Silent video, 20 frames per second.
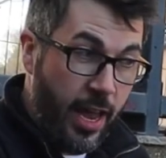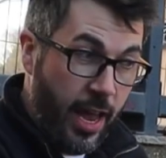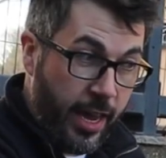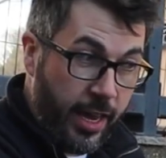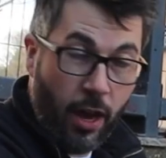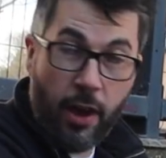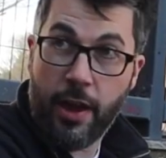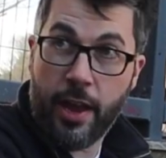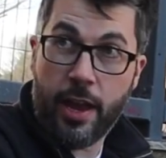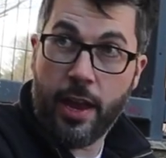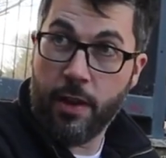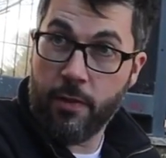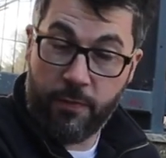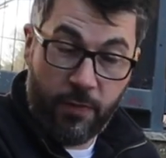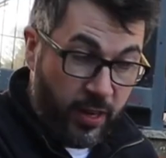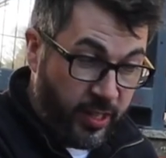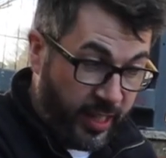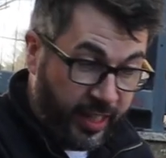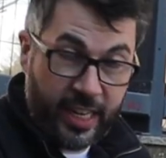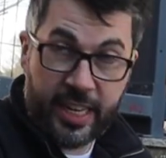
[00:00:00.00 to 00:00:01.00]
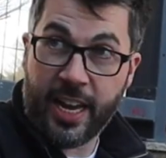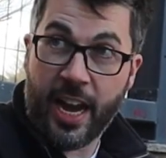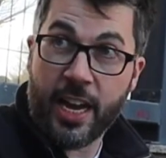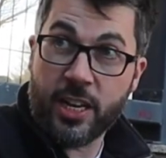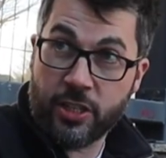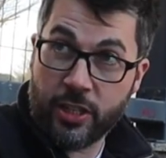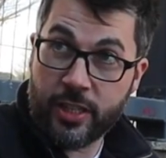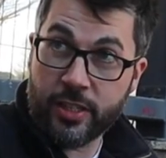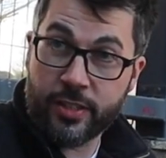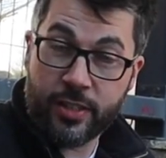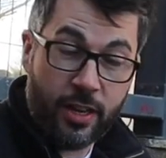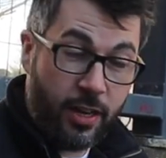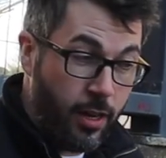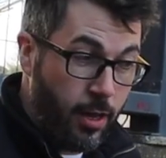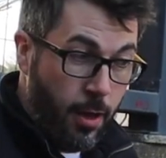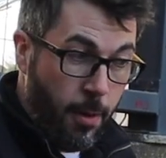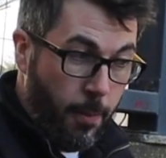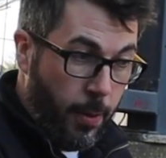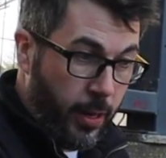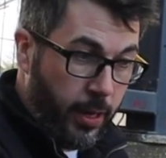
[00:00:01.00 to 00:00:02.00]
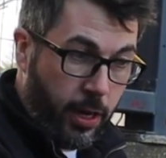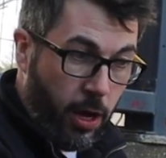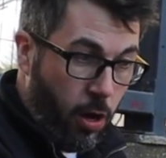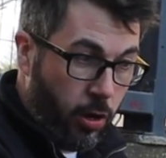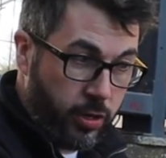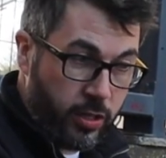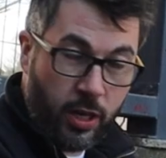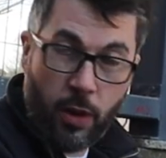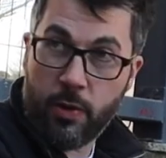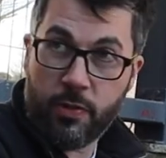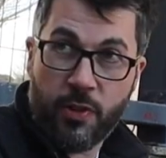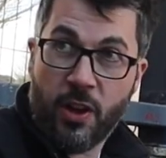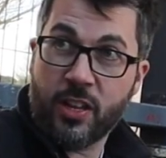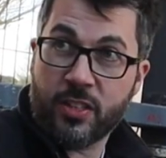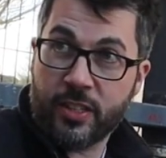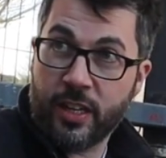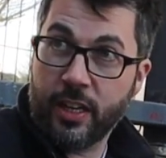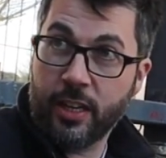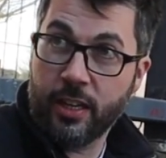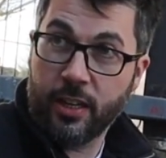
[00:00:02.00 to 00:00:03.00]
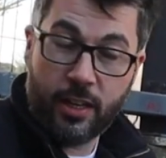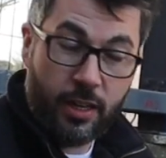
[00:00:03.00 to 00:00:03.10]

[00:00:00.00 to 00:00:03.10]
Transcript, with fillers: It, go, it VTEC engages, but the car doesn't go any faster.